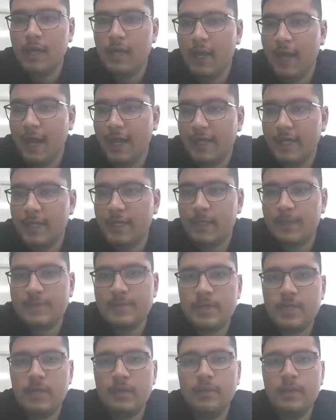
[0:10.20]
and it comes
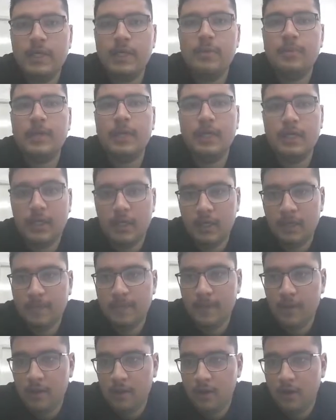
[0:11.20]
under medium category.
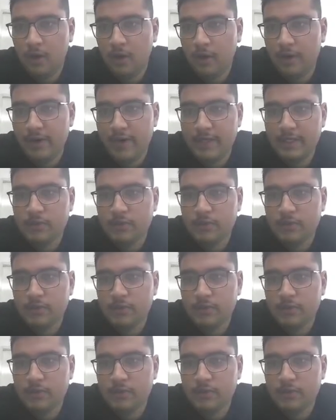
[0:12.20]
Alright,